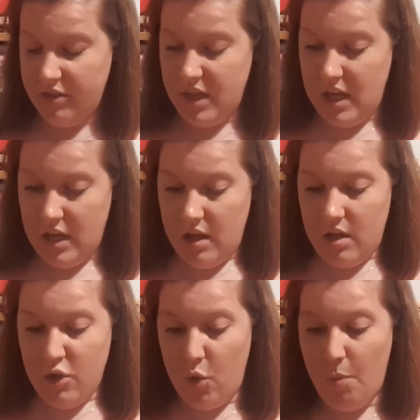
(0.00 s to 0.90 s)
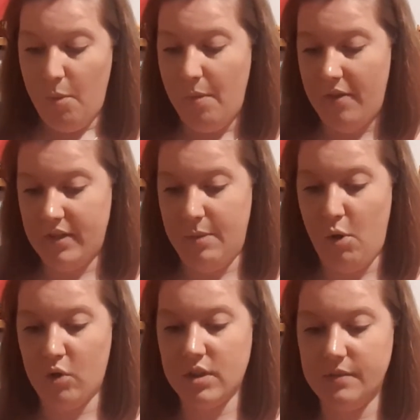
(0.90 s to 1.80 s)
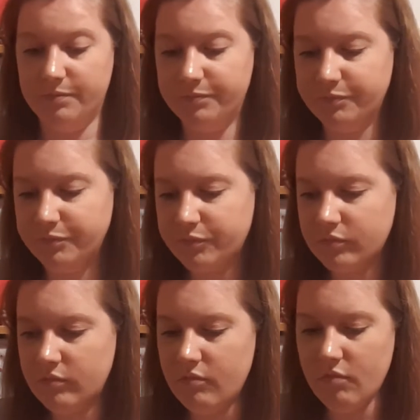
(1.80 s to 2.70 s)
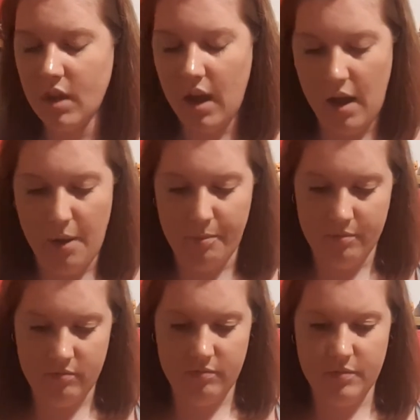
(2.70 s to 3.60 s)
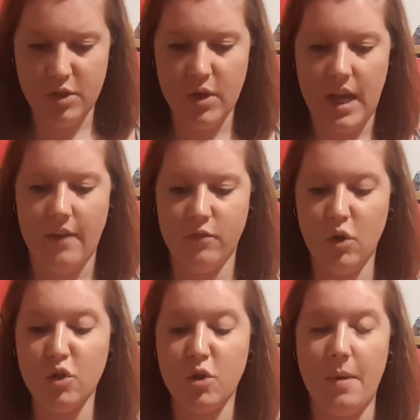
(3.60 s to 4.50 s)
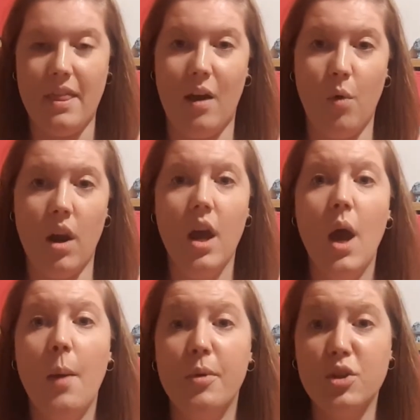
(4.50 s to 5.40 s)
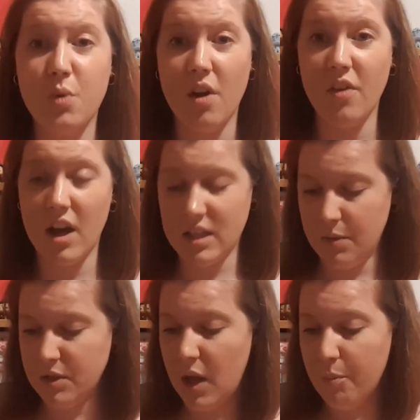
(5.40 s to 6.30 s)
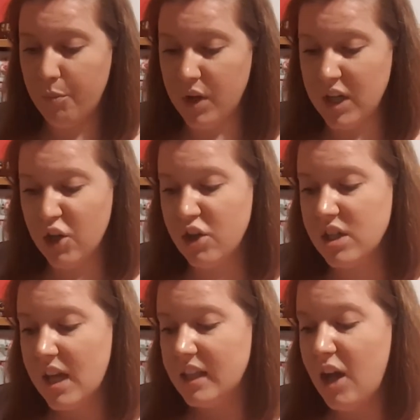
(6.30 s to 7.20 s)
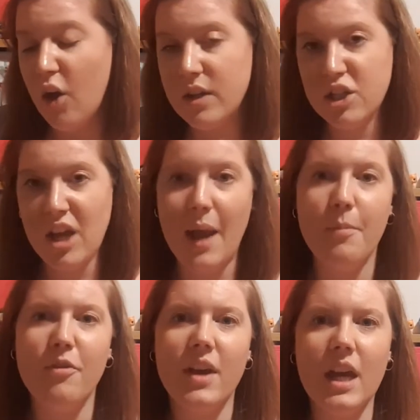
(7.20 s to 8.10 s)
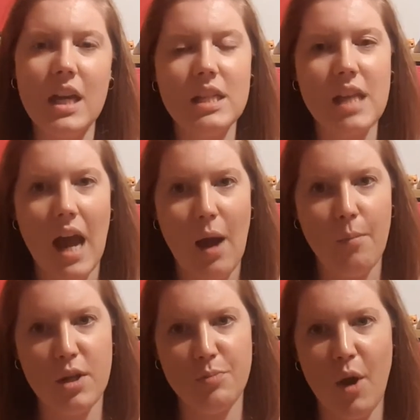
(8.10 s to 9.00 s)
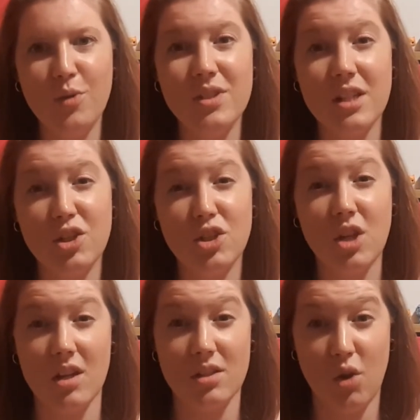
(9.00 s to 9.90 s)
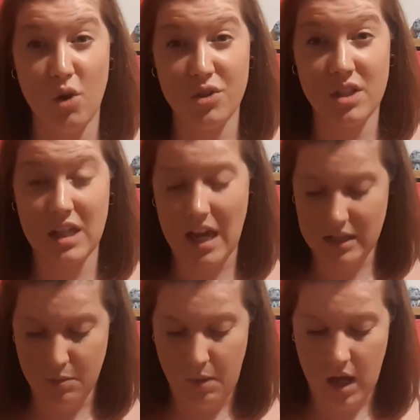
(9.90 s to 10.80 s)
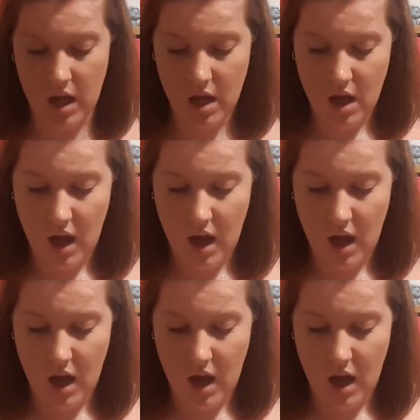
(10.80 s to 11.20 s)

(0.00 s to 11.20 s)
the normal monthly box. Um, so yeah, not sure about that one. But 12 items, pretty good. The only shame of it is how much postage does cost to get to me.